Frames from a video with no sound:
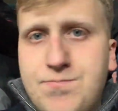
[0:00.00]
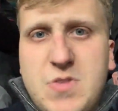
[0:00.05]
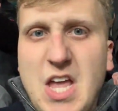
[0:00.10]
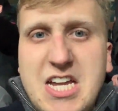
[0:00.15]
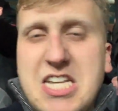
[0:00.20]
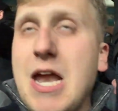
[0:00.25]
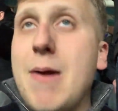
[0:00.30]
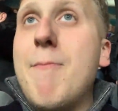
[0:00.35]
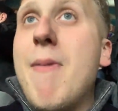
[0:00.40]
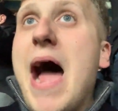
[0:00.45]

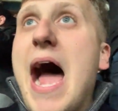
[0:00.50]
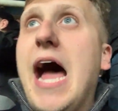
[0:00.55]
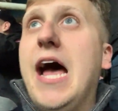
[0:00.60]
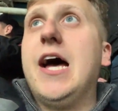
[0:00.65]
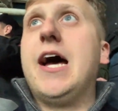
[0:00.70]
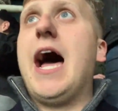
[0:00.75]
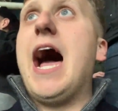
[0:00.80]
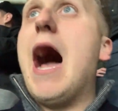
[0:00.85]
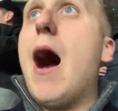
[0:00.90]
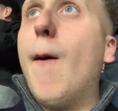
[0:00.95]
Doesn't
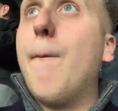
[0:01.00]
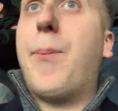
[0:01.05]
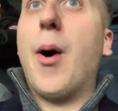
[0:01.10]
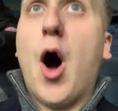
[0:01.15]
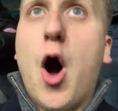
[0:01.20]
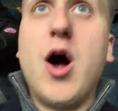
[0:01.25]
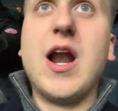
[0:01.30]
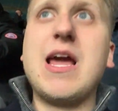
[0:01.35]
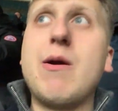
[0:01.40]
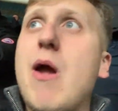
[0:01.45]
matter how
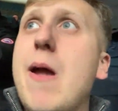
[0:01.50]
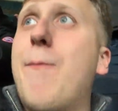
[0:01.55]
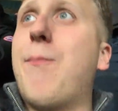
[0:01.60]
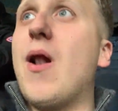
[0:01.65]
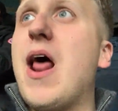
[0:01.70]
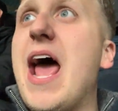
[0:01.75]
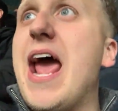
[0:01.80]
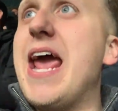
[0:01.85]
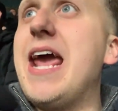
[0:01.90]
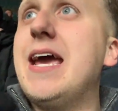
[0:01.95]
poorly we
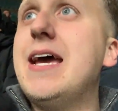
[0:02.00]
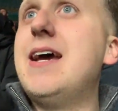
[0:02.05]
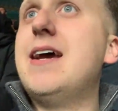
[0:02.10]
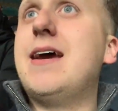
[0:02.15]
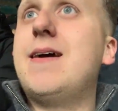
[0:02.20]
play,